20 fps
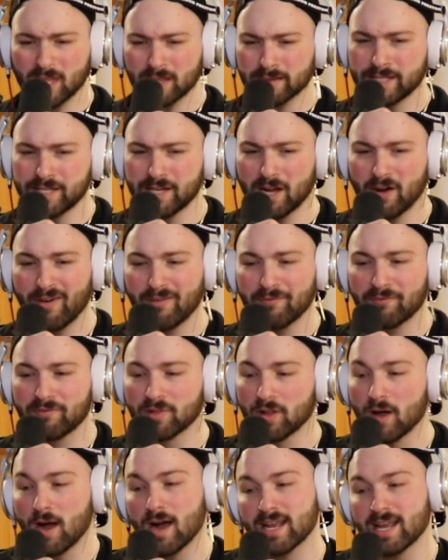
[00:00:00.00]
You know,
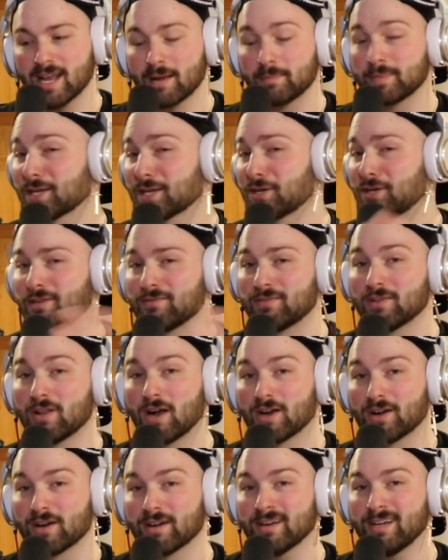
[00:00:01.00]
vlogging, a good
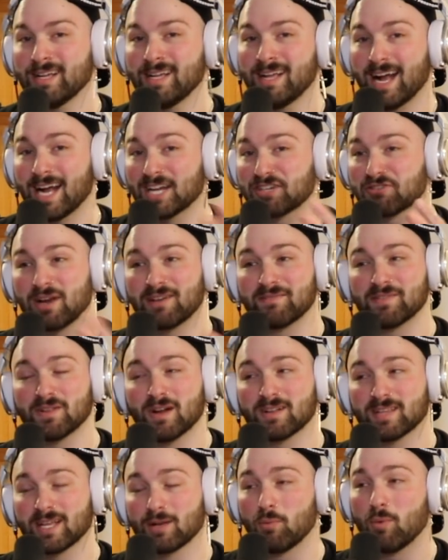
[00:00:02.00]
vlogger. I try and
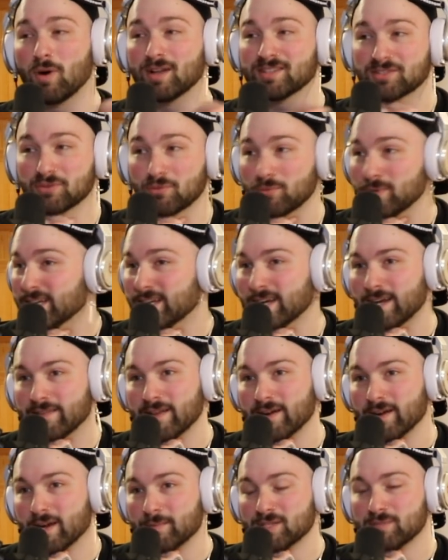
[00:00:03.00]
vlog like once a week on
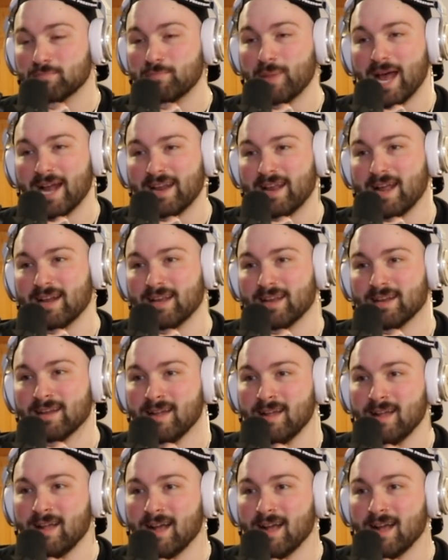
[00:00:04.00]
there. I'm just bad at it.